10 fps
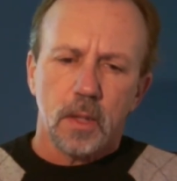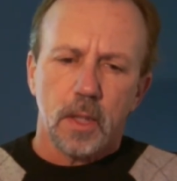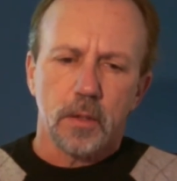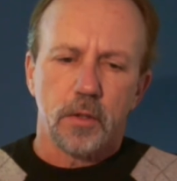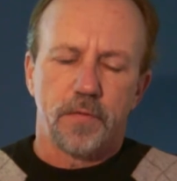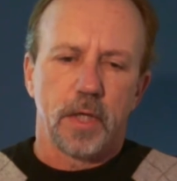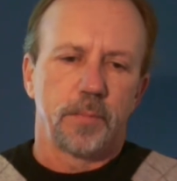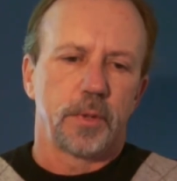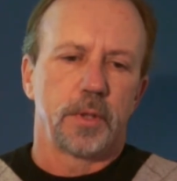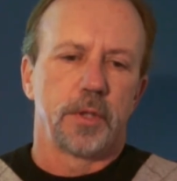I don't know if I
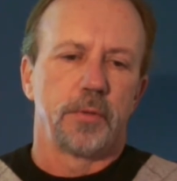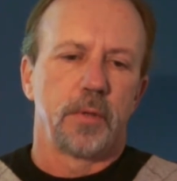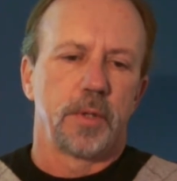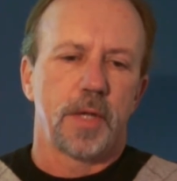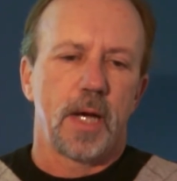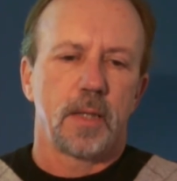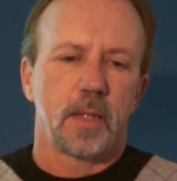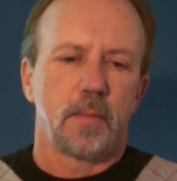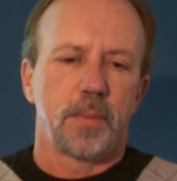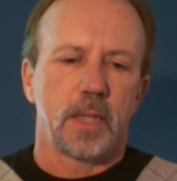completely agree with that,
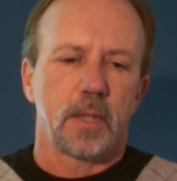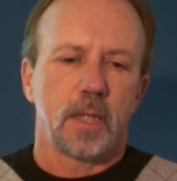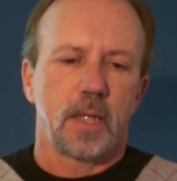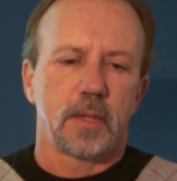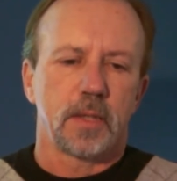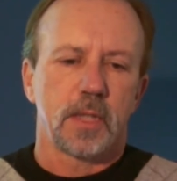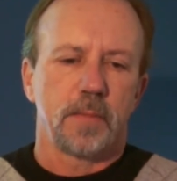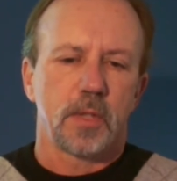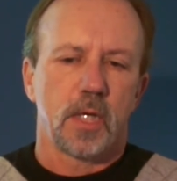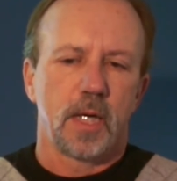but at the
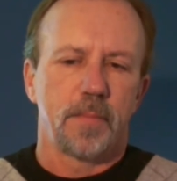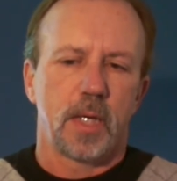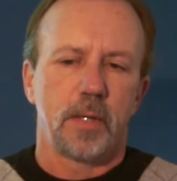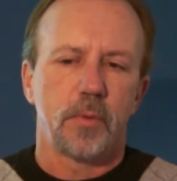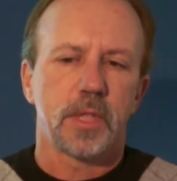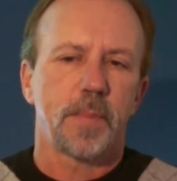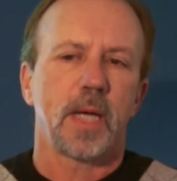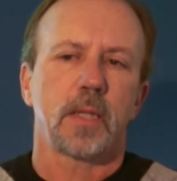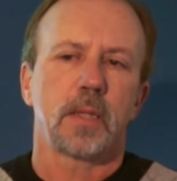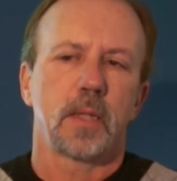same time, I
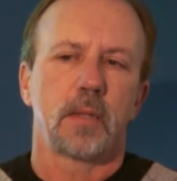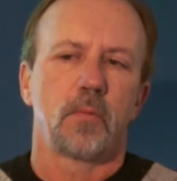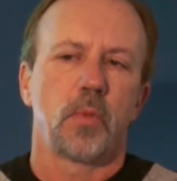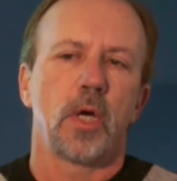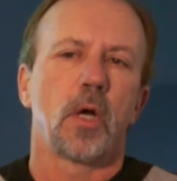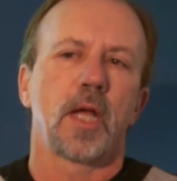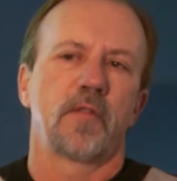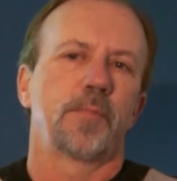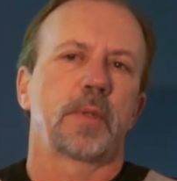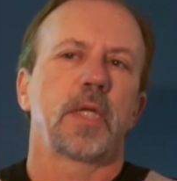respect that we all
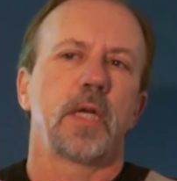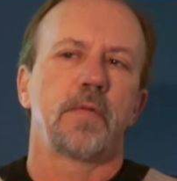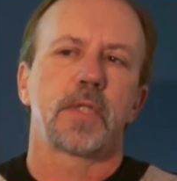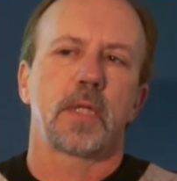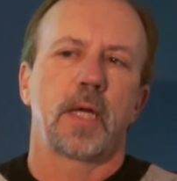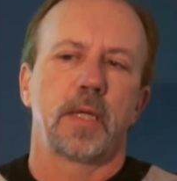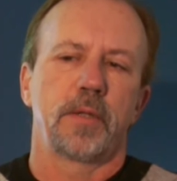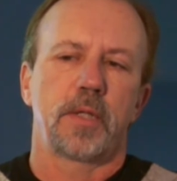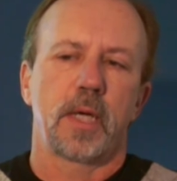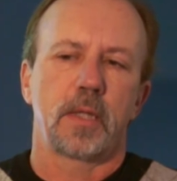have beliefs,
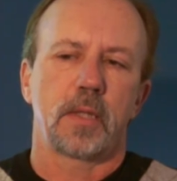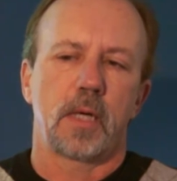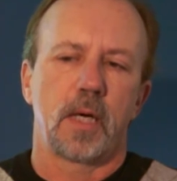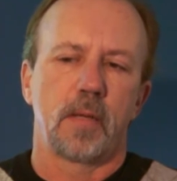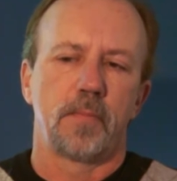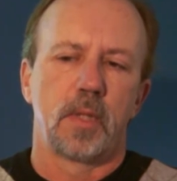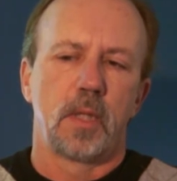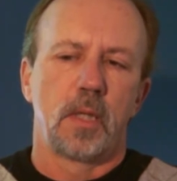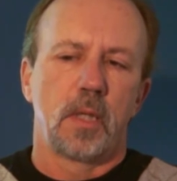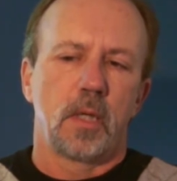and that
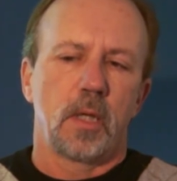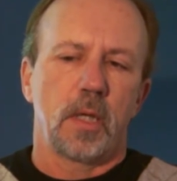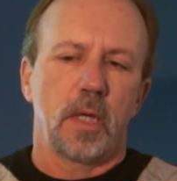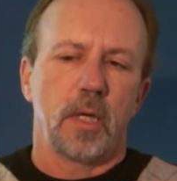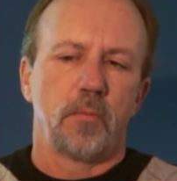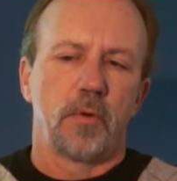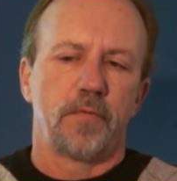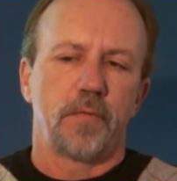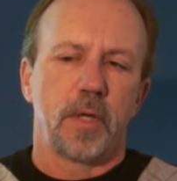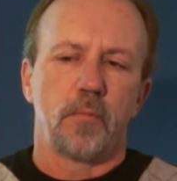in
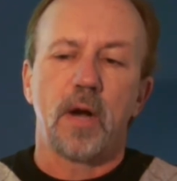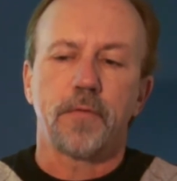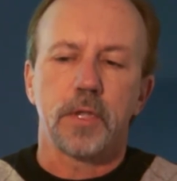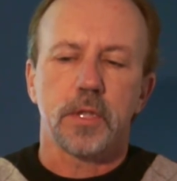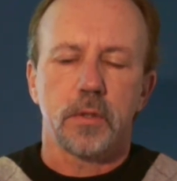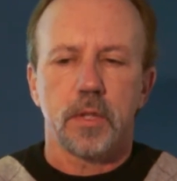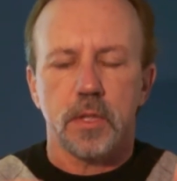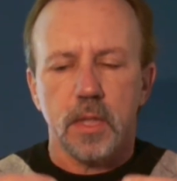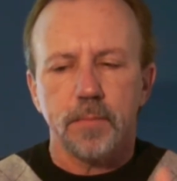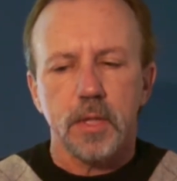reference to the
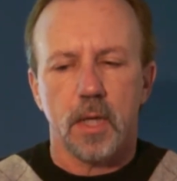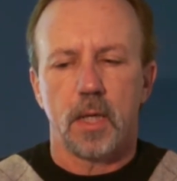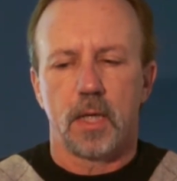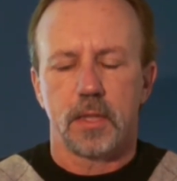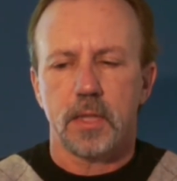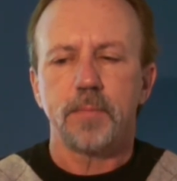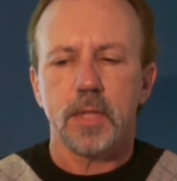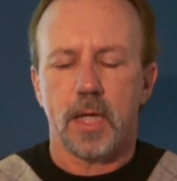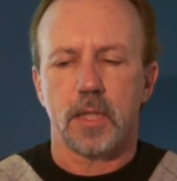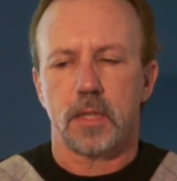
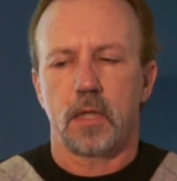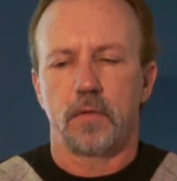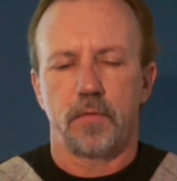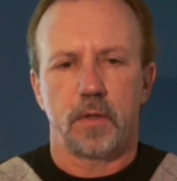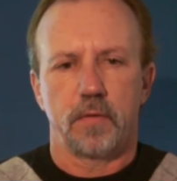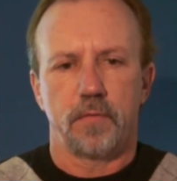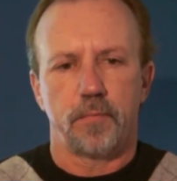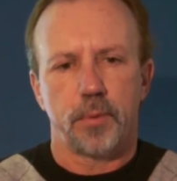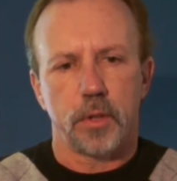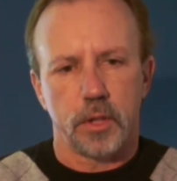subtext
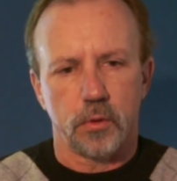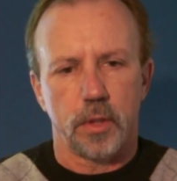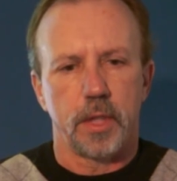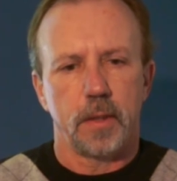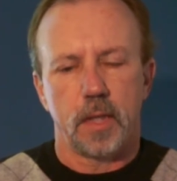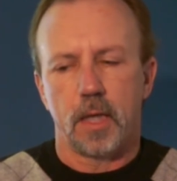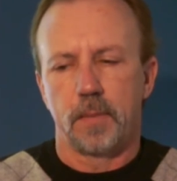of Purgatory,